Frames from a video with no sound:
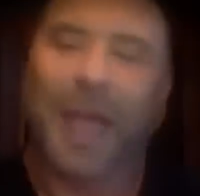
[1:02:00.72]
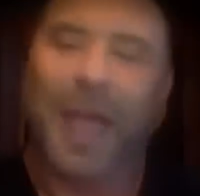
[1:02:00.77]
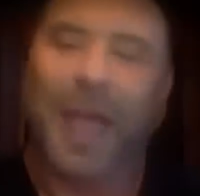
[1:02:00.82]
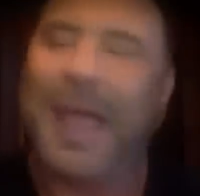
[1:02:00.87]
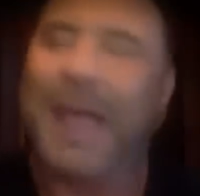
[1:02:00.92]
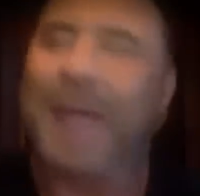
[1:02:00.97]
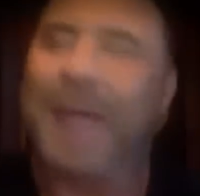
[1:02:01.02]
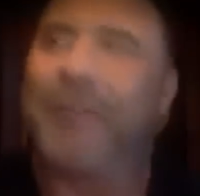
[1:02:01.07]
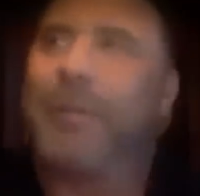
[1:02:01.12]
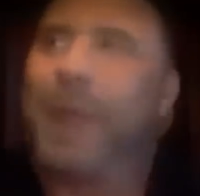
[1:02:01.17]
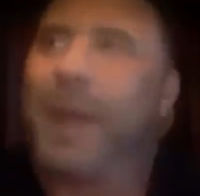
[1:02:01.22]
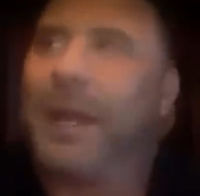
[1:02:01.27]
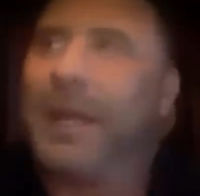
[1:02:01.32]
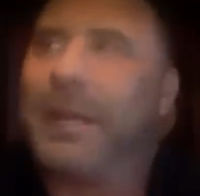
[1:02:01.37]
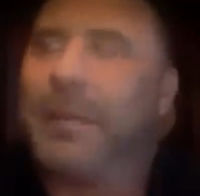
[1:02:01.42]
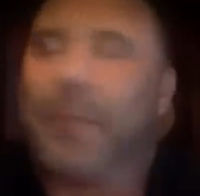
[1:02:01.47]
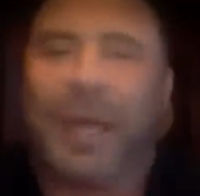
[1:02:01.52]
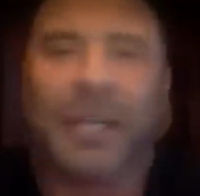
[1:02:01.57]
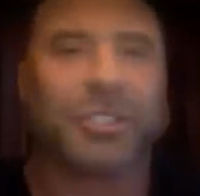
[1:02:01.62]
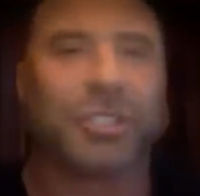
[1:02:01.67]
Hey,
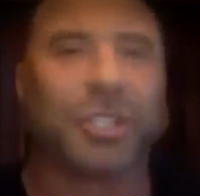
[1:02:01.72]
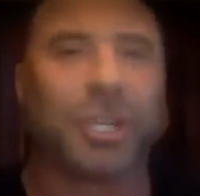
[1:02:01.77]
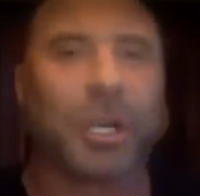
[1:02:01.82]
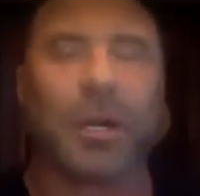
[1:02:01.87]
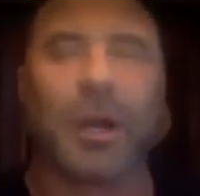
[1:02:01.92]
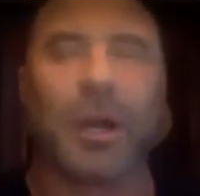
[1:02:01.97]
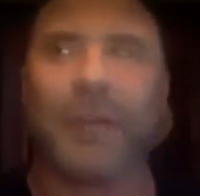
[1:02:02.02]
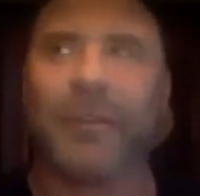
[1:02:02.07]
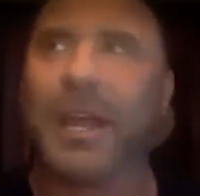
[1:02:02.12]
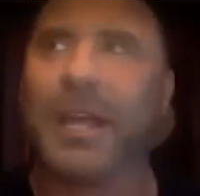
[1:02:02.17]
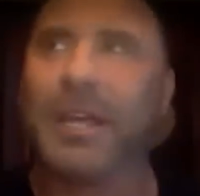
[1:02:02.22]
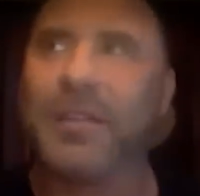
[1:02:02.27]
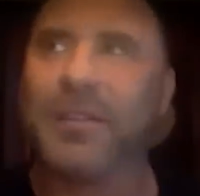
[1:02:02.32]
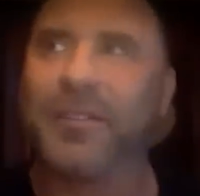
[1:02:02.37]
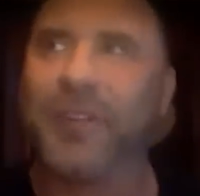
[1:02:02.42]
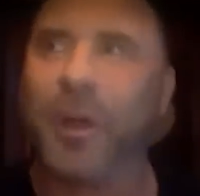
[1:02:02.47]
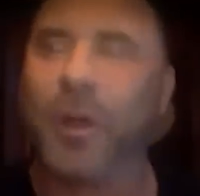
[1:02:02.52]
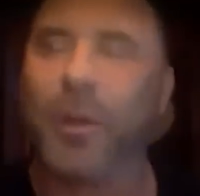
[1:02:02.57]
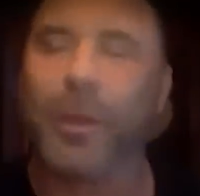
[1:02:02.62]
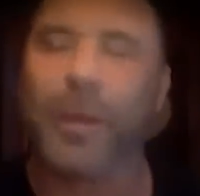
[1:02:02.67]
everybody, make sure every day you're
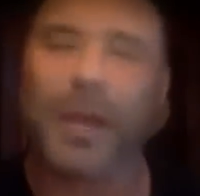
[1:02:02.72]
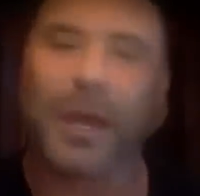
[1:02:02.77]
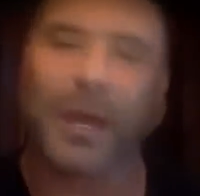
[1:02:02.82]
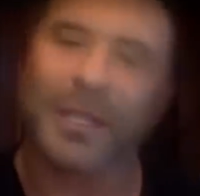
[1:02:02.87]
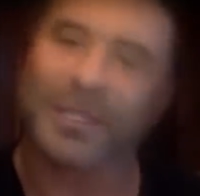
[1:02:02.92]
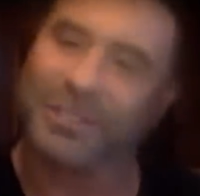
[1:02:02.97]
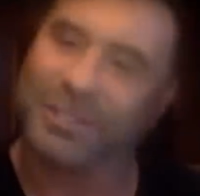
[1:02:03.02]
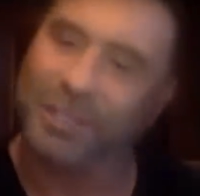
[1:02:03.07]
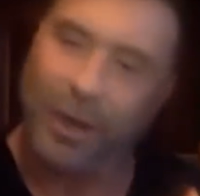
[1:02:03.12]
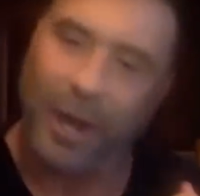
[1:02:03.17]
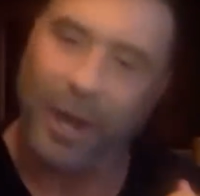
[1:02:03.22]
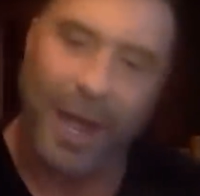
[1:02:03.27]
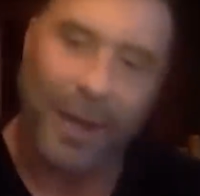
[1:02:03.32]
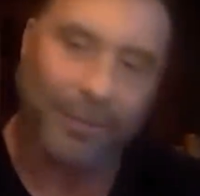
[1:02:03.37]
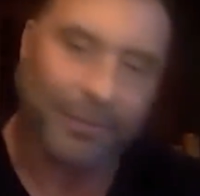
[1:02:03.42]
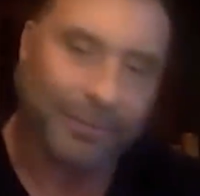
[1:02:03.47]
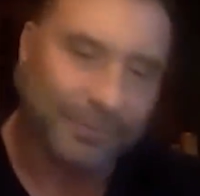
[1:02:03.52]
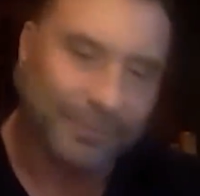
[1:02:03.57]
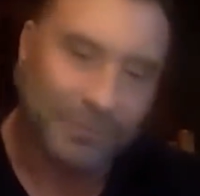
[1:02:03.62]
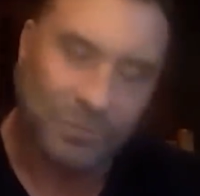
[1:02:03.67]
following me on
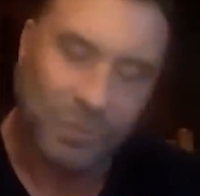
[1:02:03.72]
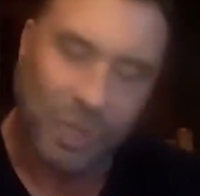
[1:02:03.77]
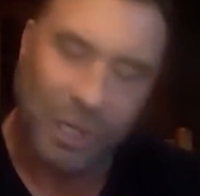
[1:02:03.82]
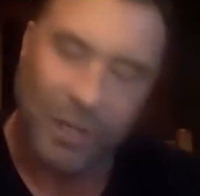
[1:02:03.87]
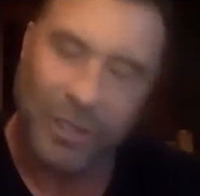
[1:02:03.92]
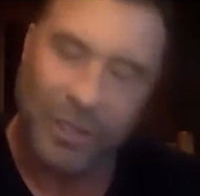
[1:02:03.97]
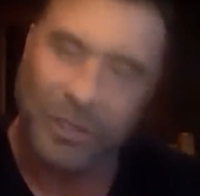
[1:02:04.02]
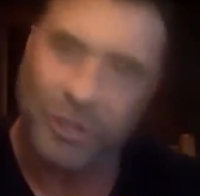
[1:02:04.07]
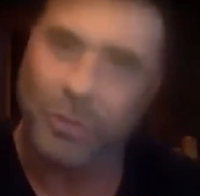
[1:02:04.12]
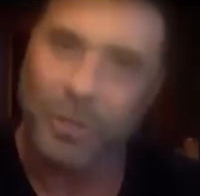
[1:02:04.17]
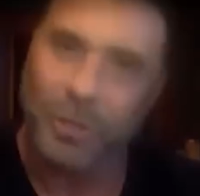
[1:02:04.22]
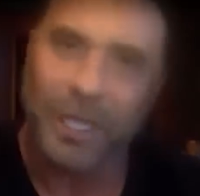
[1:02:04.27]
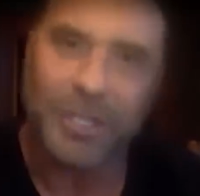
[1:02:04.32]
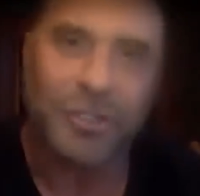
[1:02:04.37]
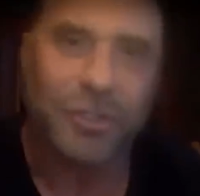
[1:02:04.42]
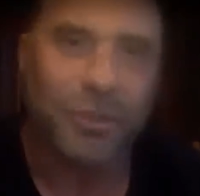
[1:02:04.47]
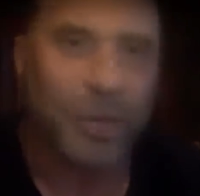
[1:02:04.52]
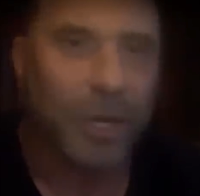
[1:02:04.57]
Instagram, running the two minute